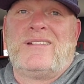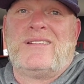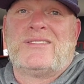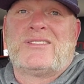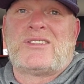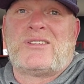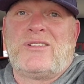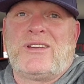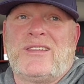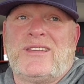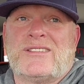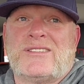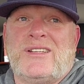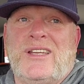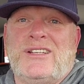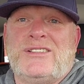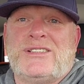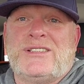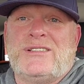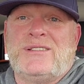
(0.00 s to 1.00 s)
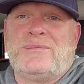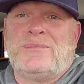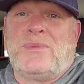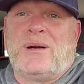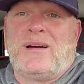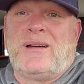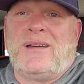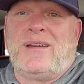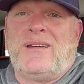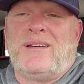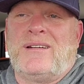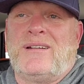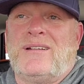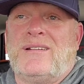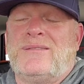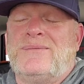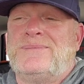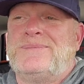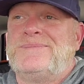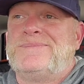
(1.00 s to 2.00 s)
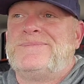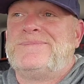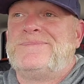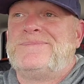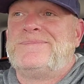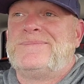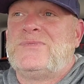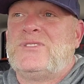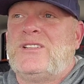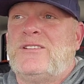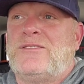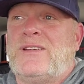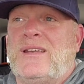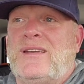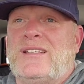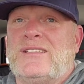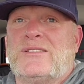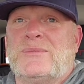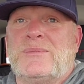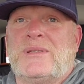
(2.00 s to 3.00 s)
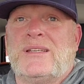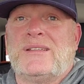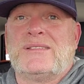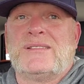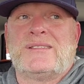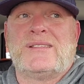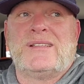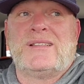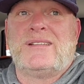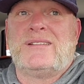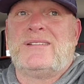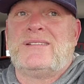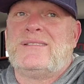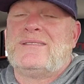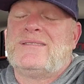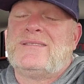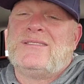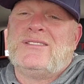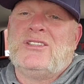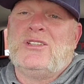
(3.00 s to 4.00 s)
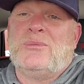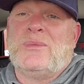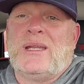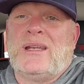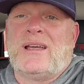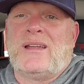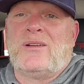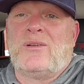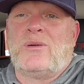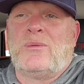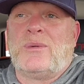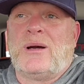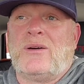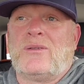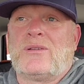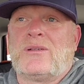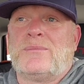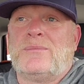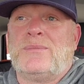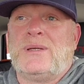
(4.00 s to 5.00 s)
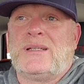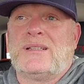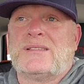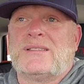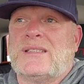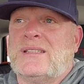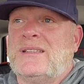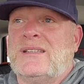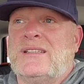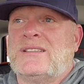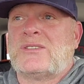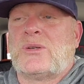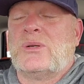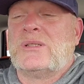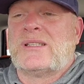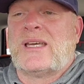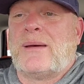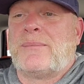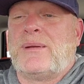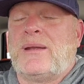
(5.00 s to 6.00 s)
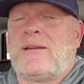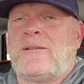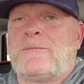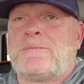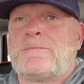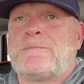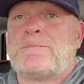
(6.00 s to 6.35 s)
serving this nation by defending some things that you may not know about, because it's always happening.